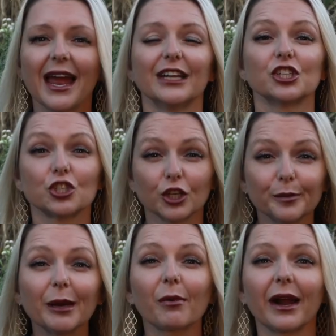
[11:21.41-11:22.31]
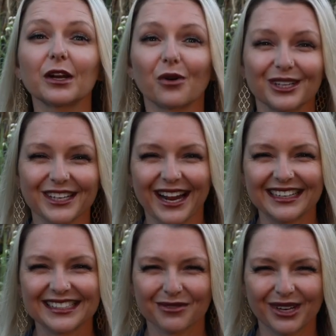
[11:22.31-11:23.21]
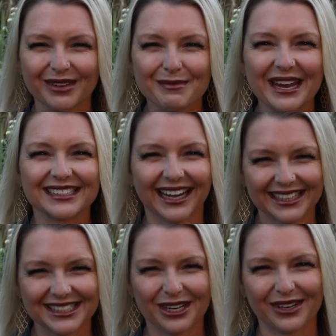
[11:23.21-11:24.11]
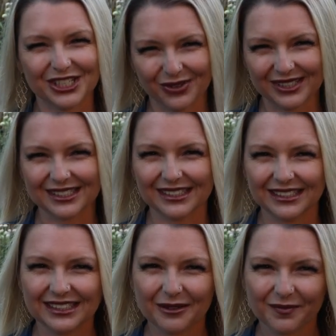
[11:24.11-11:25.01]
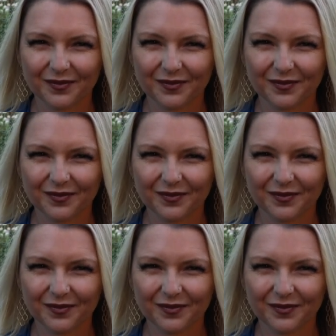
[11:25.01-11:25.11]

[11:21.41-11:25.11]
and should be prioritized when we make dietary choices.